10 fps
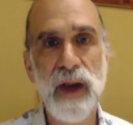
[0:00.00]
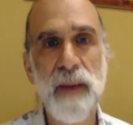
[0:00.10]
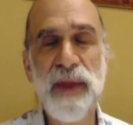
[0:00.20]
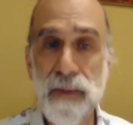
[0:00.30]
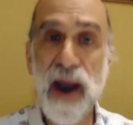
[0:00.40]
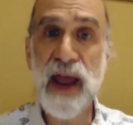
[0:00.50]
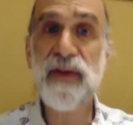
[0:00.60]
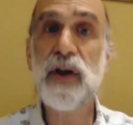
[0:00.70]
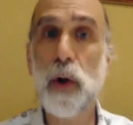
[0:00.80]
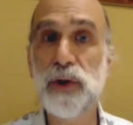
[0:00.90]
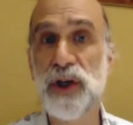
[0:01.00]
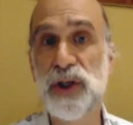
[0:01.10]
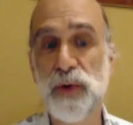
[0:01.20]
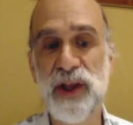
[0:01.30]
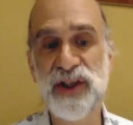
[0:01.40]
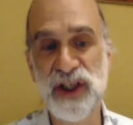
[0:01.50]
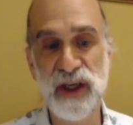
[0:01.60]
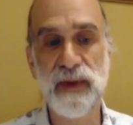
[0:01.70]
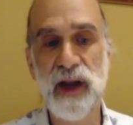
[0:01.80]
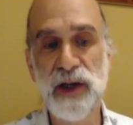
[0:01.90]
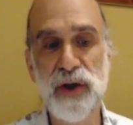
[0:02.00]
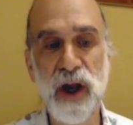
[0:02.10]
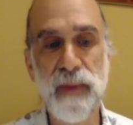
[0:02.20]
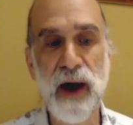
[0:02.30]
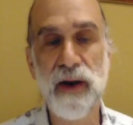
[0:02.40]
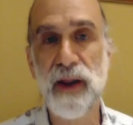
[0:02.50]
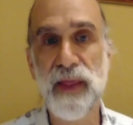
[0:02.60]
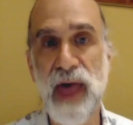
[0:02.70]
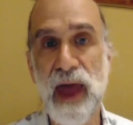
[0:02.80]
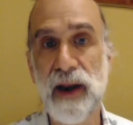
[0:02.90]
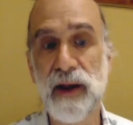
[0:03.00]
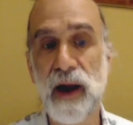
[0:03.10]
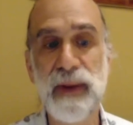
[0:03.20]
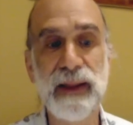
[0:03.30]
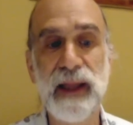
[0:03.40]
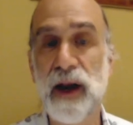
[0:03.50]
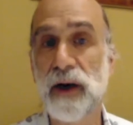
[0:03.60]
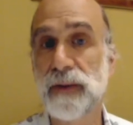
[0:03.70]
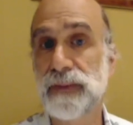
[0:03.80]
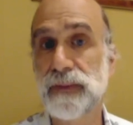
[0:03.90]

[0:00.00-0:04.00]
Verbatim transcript: But they might have the goal to destroy the system. I'll talk about that a bit later.